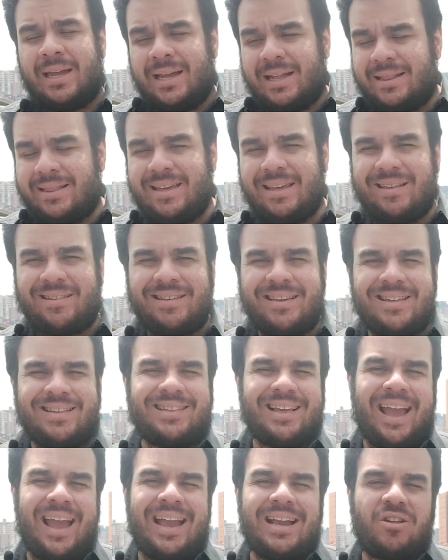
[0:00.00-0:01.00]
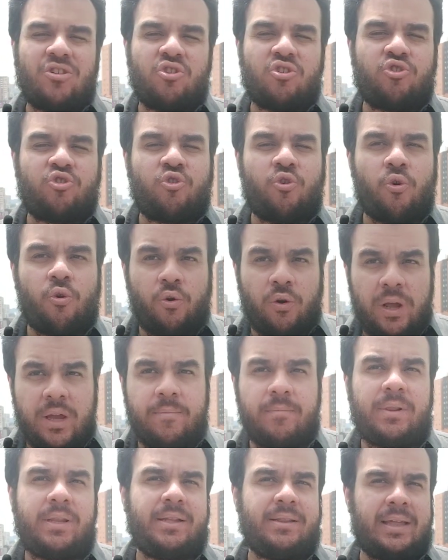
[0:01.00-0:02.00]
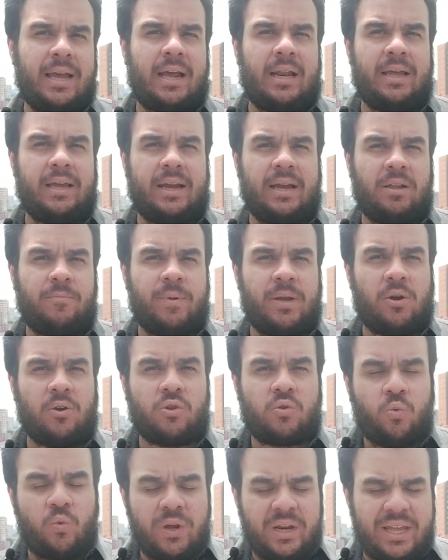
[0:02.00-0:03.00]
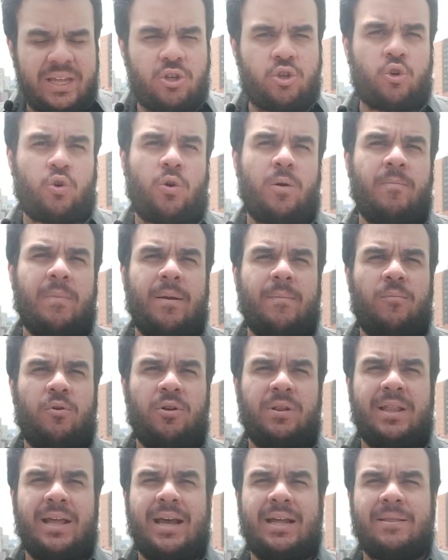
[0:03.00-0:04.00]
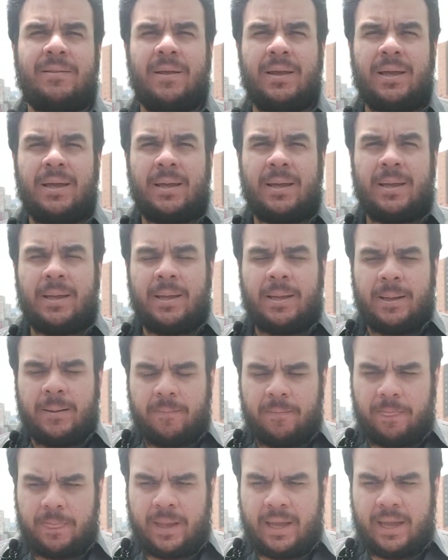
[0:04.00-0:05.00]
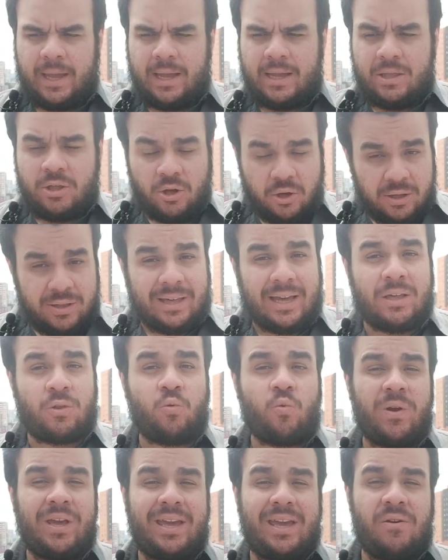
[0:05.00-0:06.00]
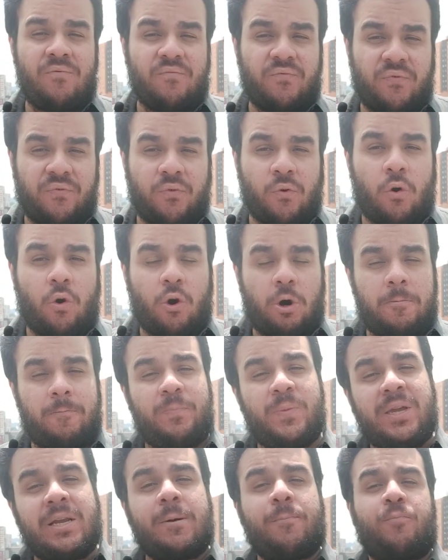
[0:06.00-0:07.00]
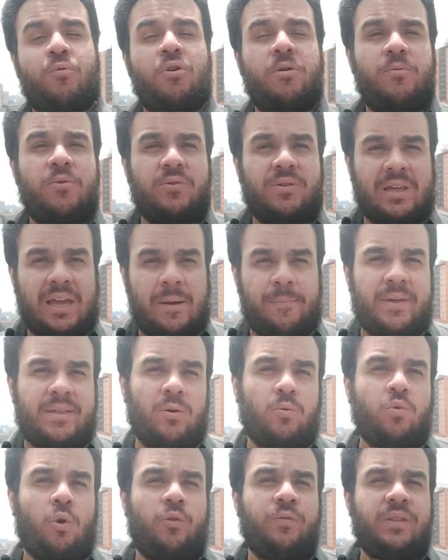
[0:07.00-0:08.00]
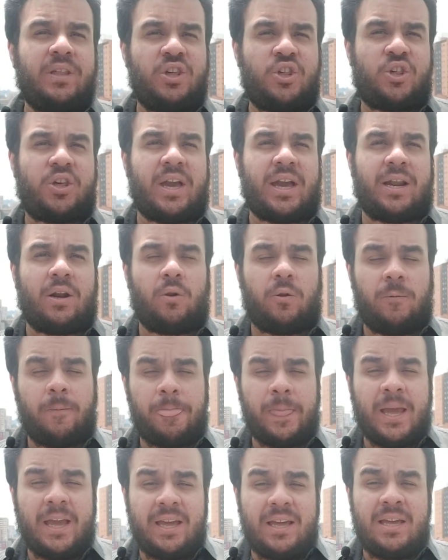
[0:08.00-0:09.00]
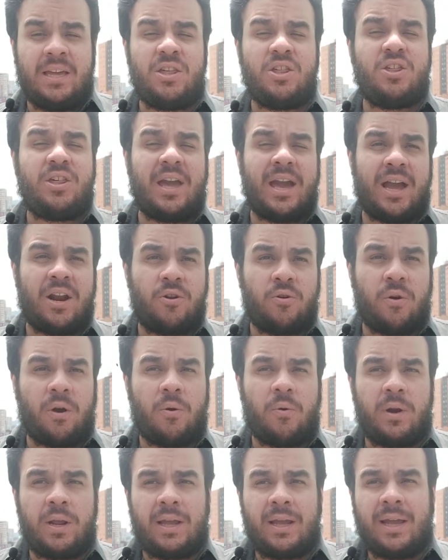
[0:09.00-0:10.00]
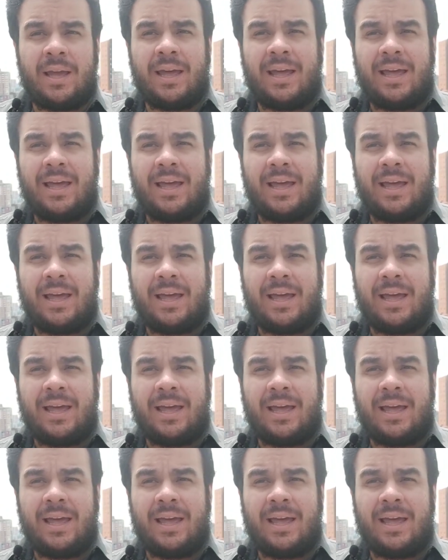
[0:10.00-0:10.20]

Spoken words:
This is extremely delicate because we need to remember that just as we informed in a previous episode on this channel, in January,